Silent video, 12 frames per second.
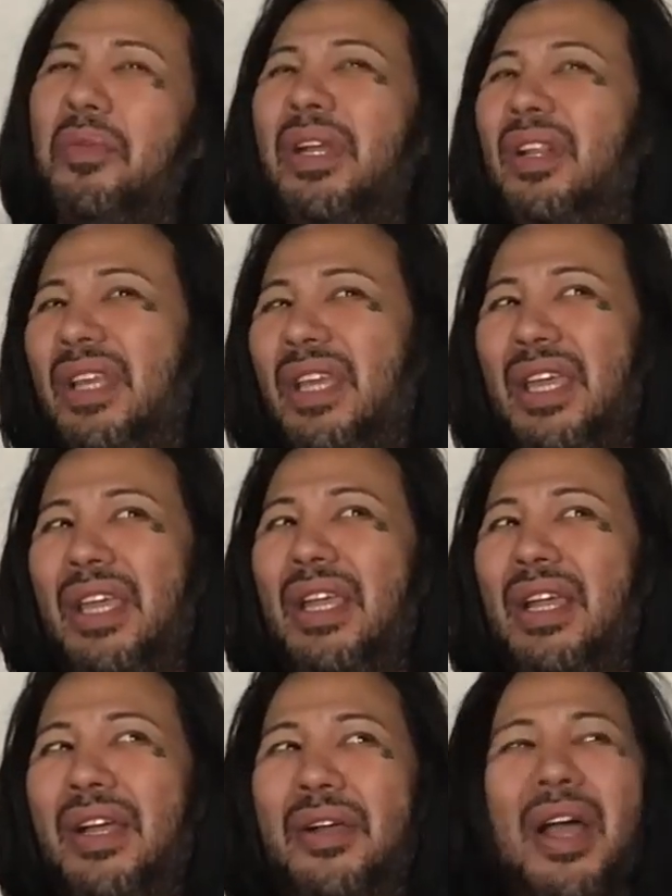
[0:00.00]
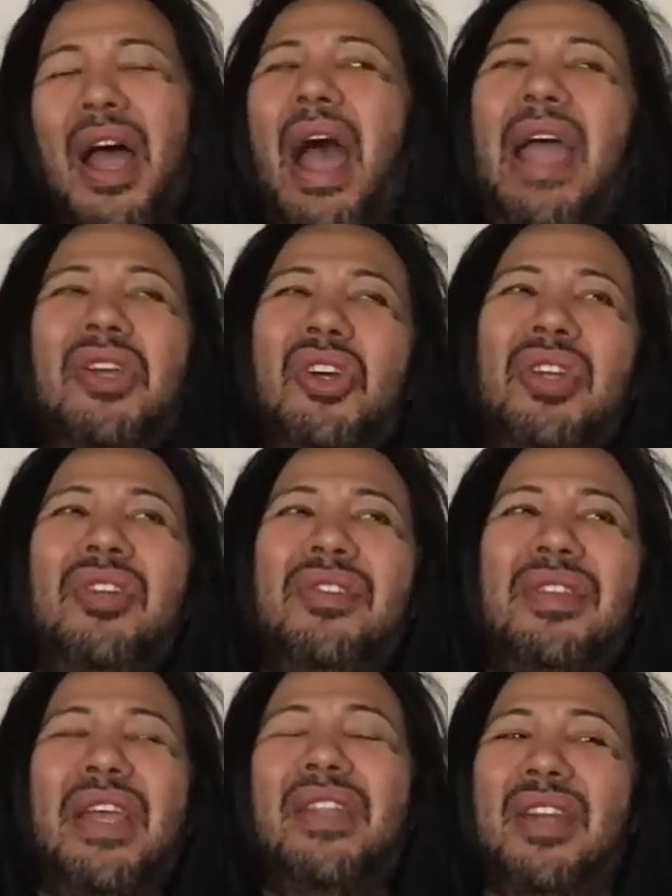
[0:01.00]
really, I couldn't
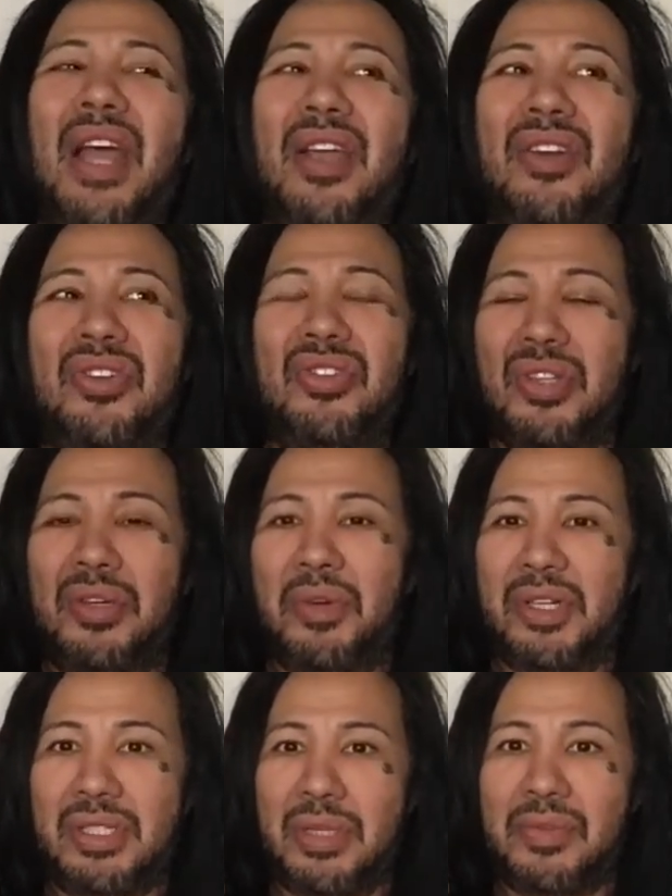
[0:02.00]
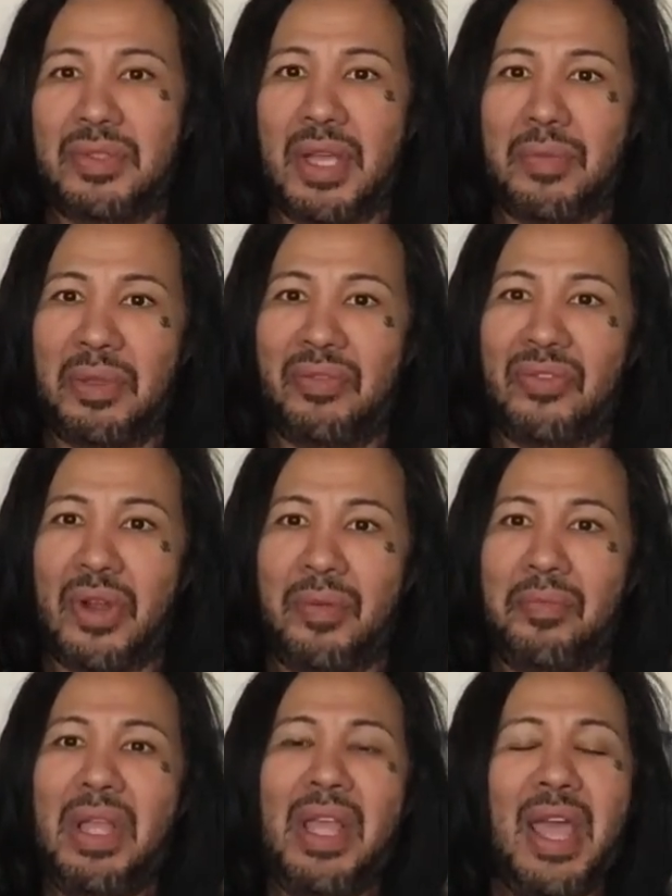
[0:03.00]
say that I understood where she was coming from.